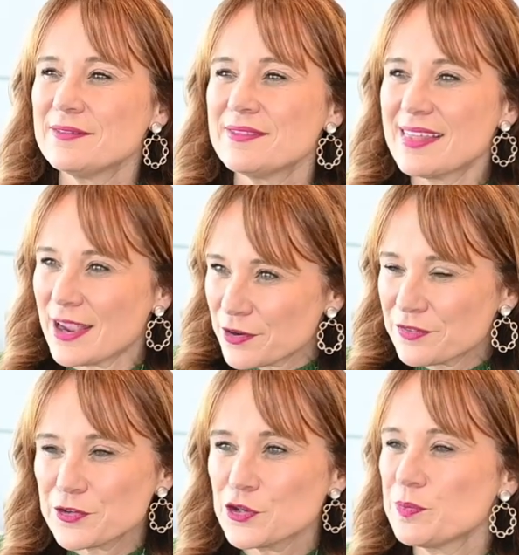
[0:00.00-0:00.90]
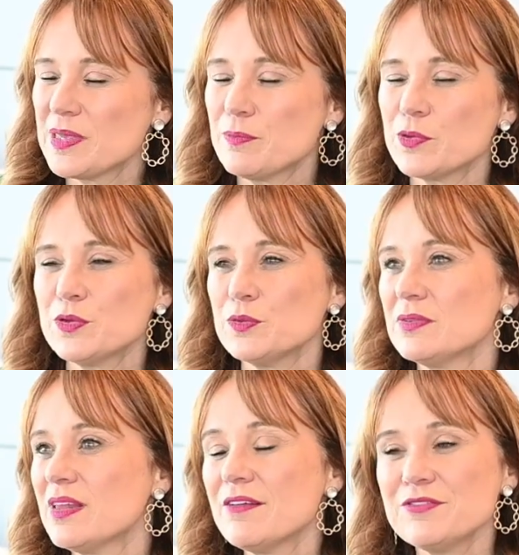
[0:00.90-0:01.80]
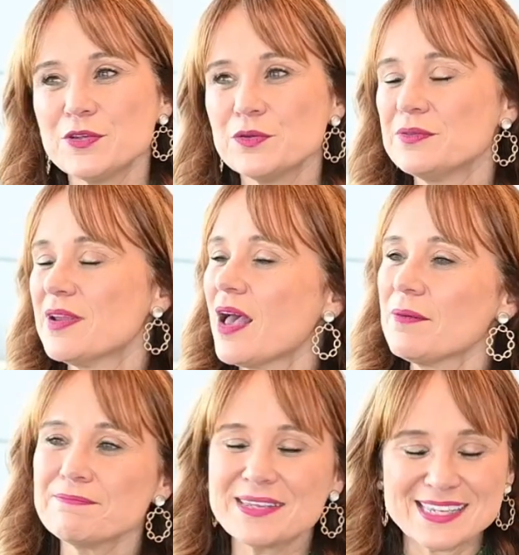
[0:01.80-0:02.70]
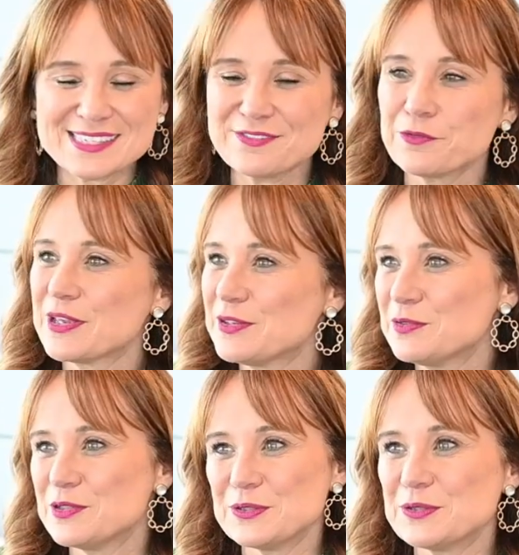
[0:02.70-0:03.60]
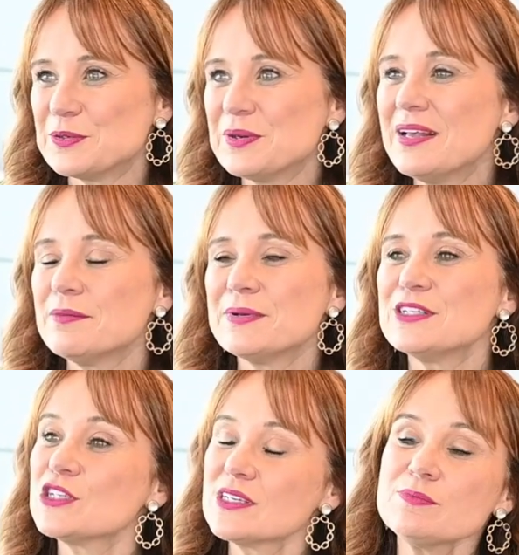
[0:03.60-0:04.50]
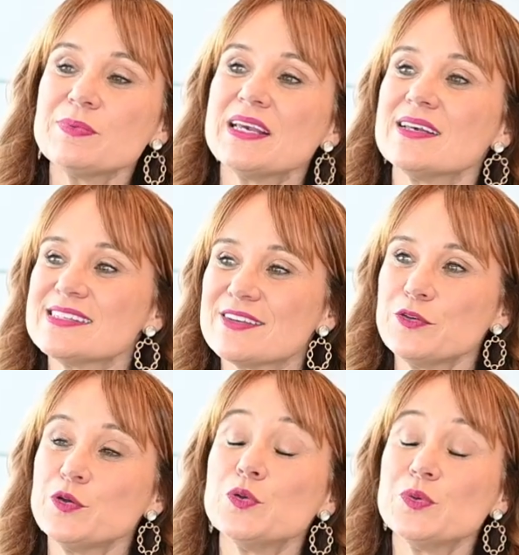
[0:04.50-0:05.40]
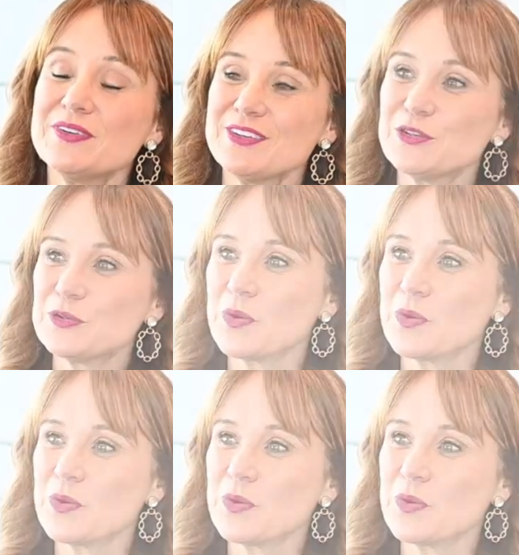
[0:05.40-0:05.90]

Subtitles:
there for you people who love you, not because of what you do, but just because of who you